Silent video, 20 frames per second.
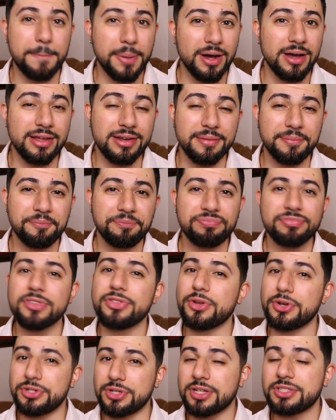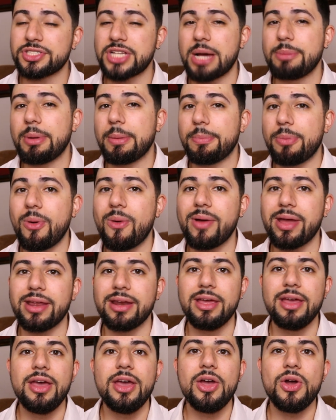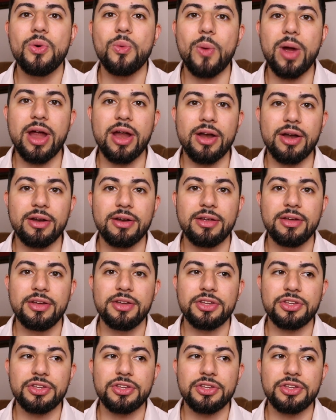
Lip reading: But there does come a point where